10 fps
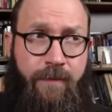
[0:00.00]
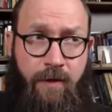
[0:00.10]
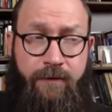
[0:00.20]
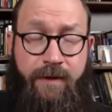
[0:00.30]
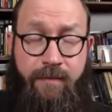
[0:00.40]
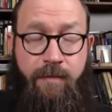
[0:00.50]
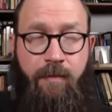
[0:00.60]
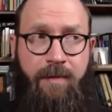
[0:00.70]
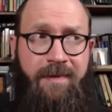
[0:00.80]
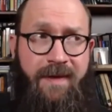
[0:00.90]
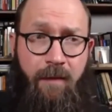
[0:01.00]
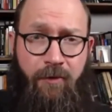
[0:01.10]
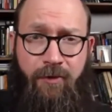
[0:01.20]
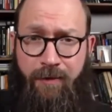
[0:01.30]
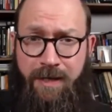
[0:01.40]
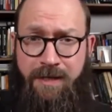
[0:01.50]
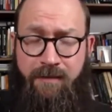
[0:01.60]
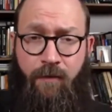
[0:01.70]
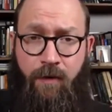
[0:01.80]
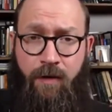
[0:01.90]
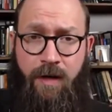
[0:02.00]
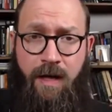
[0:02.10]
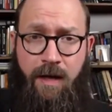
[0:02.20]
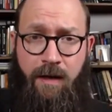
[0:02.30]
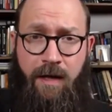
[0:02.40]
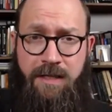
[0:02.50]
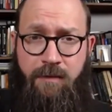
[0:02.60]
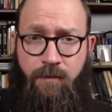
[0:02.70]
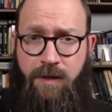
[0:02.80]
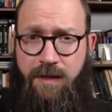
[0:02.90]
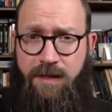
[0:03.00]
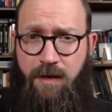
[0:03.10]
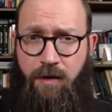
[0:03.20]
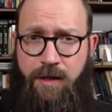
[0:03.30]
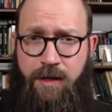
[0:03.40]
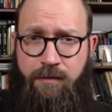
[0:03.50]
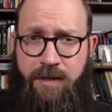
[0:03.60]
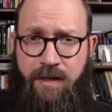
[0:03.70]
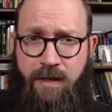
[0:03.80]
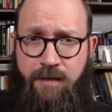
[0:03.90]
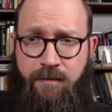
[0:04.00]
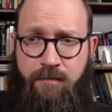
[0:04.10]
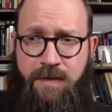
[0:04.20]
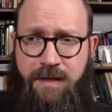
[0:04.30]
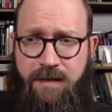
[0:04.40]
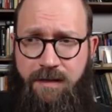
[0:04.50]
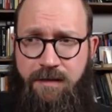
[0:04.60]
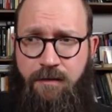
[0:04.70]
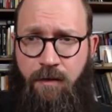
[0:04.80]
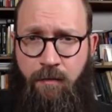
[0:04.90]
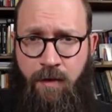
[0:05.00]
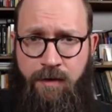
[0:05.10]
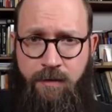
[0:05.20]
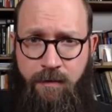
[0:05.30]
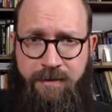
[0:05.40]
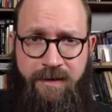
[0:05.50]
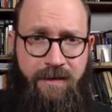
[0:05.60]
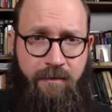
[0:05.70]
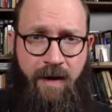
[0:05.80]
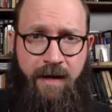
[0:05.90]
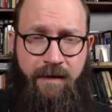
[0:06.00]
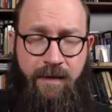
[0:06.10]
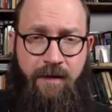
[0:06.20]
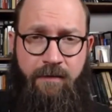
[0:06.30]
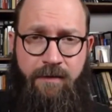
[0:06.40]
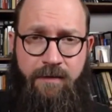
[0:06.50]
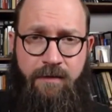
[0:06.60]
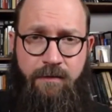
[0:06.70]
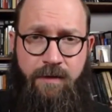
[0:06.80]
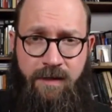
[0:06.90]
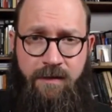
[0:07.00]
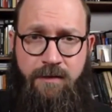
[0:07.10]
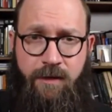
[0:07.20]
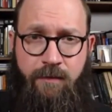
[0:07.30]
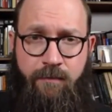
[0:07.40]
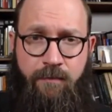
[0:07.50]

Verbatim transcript: occultist people, maybe think I'm crazy for, is that one of the things I argue is that mystics are among the most systematic thinkers in history.